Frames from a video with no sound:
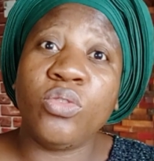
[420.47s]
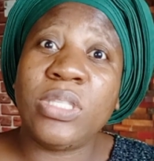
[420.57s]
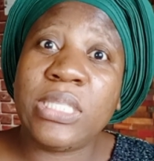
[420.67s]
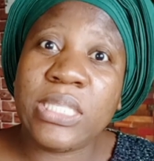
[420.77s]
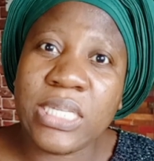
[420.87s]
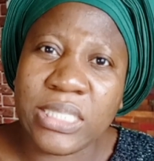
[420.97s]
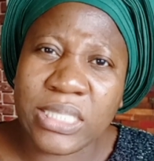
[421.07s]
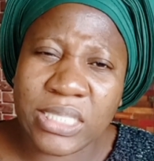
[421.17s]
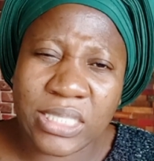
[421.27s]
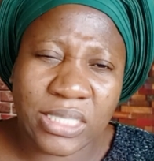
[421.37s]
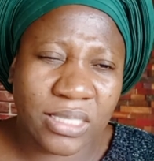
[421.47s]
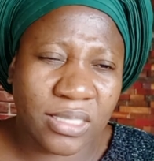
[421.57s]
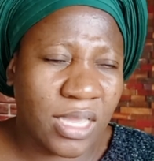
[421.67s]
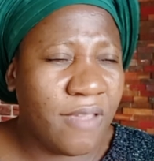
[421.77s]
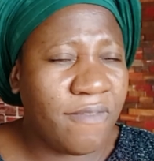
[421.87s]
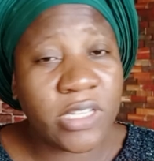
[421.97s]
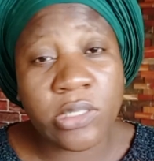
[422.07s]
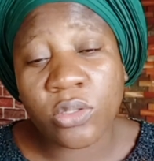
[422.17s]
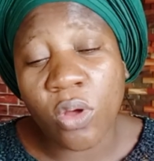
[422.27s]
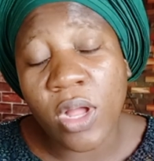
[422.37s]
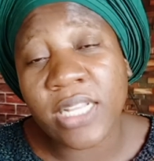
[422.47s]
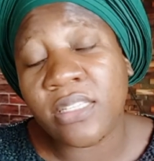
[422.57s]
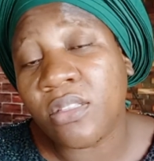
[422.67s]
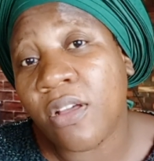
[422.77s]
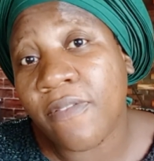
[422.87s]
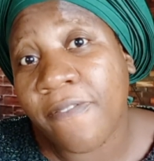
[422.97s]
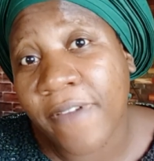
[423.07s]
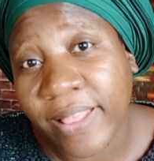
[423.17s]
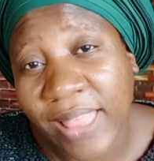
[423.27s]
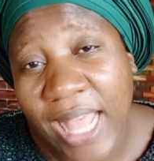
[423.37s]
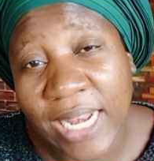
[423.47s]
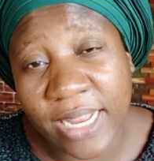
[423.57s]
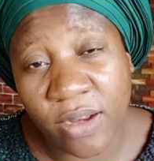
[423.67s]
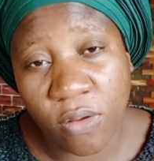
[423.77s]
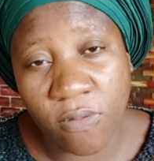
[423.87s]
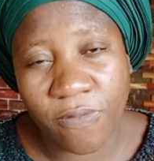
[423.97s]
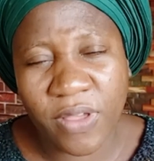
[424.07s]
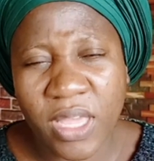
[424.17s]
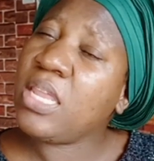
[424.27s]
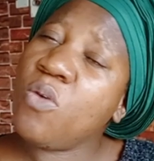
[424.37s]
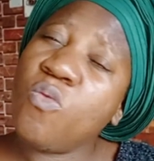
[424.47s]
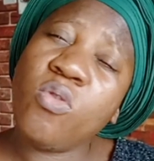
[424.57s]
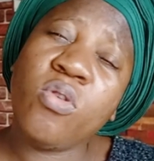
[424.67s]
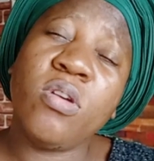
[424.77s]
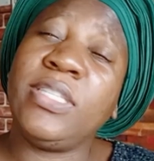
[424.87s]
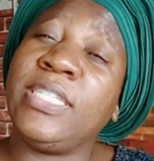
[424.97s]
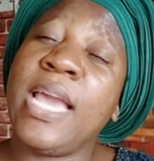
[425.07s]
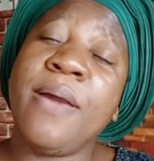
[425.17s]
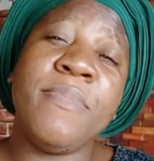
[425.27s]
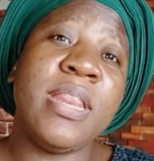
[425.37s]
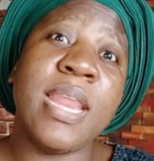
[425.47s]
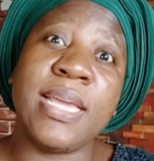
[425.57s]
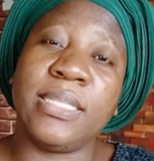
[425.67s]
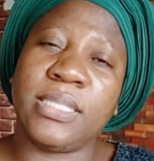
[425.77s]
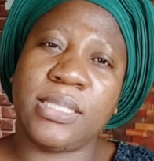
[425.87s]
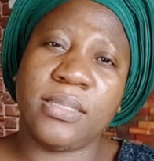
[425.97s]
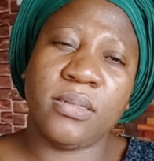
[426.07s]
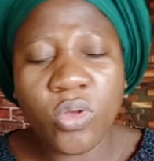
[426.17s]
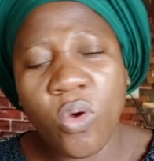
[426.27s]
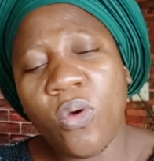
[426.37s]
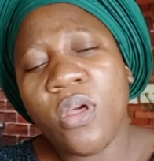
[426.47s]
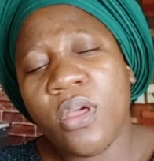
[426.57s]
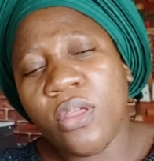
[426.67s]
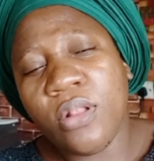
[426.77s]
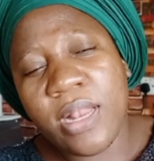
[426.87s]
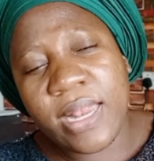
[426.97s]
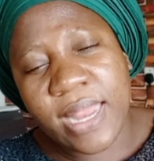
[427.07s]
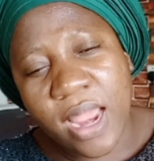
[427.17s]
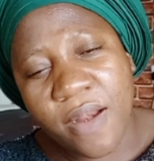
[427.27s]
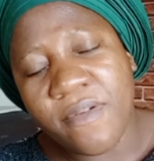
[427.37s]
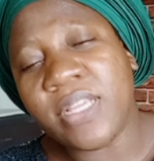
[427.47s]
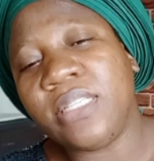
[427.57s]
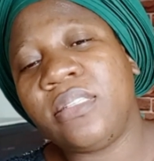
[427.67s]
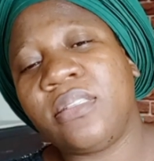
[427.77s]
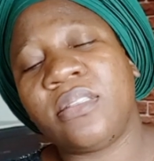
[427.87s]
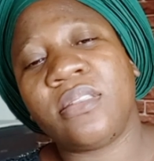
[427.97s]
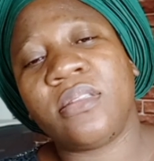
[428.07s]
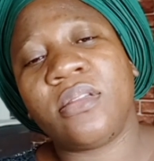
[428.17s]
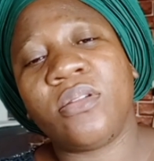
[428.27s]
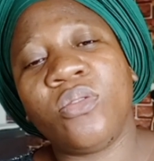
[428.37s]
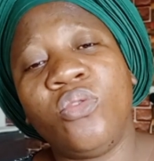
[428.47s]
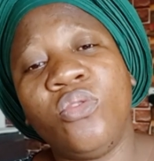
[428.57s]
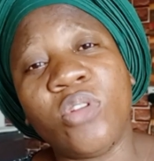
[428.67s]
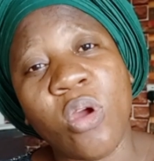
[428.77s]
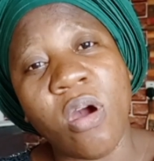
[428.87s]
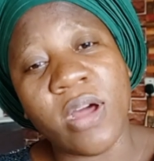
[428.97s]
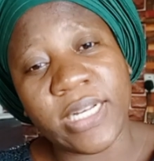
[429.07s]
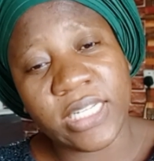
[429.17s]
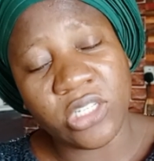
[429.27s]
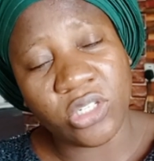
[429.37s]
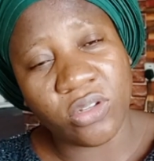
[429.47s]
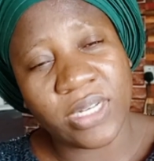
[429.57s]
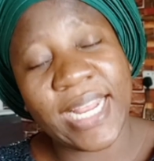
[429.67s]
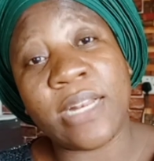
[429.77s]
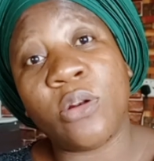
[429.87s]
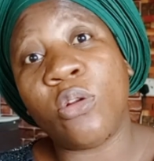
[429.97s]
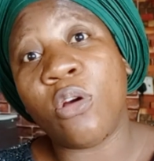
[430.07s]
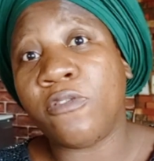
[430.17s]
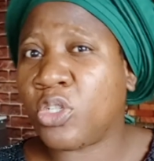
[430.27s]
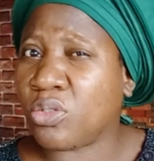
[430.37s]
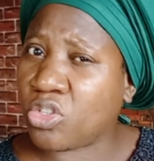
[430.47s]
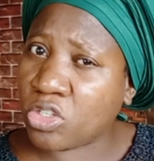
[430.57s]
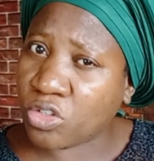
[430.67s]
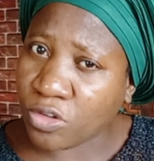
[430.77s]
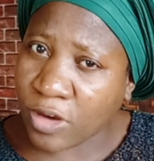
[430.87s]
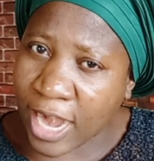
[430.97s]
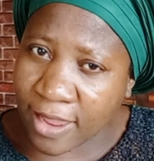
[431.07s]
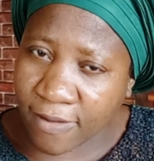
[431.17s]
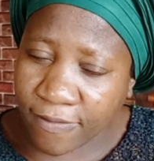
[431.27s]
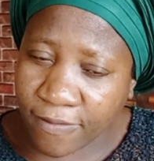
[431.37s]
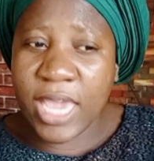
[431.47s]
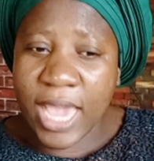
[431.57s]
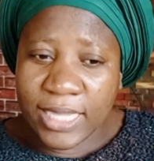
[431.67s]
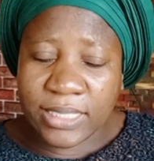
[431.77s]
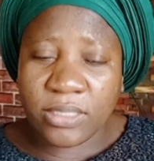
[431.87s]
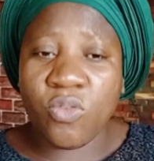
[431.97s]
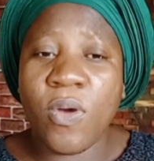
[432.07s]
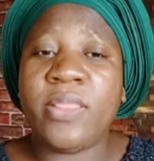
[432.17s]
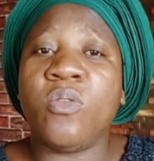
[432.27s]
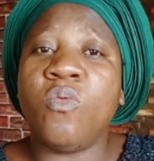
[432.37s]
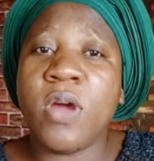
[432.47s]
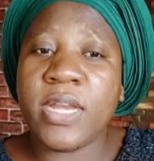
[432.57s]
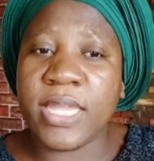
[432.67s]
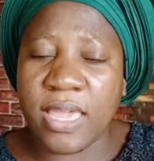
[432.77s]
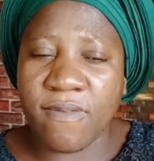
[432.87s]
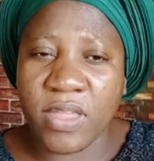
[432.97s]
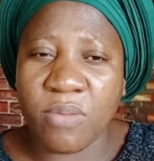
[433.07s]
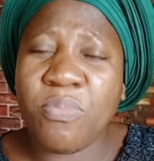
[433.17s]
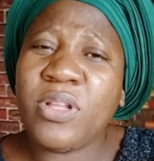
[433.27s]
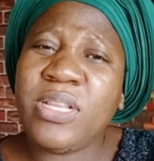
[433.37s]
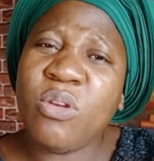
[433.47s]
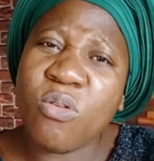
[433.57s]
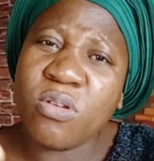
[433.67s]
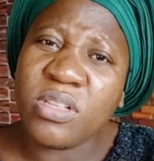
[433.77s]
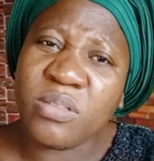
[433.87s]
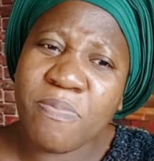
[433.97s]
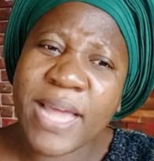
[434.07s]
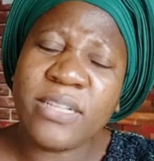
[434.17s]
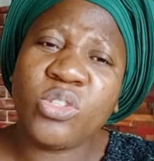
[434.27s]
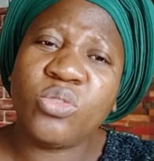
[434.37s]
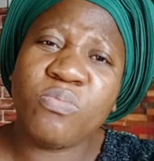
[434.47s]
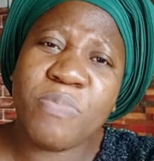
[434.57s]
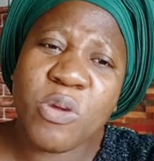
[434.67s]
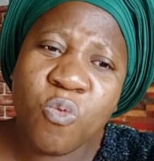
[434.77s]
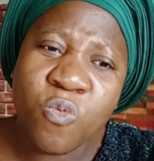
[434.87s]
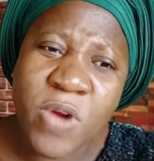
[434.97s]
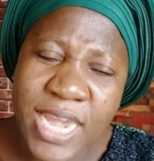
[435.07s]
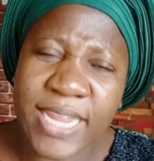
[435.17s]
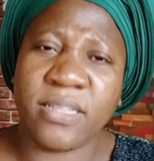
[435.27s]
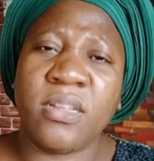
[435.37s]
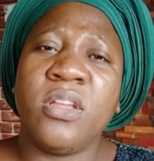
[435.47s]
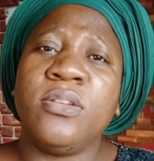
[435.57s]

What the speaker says: good seeds, if the soil is not fertile enough, they will not germinate. So there is good condition that love should strive. Yes, you are the one giving, but your husband should be willing